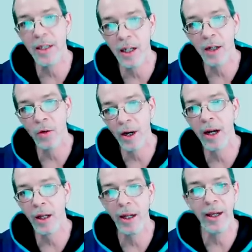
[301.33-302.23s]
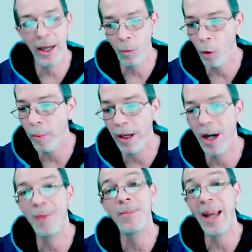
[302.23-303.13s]
click on that link. It will be
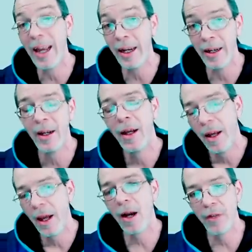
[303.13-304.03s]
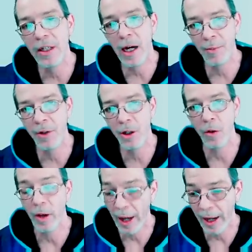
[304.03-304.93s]
updated every time you
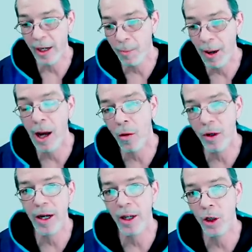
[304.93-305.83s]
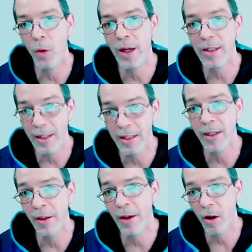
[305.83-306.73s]
do. And the power.us is
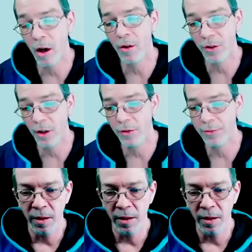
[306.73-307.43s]
in there also.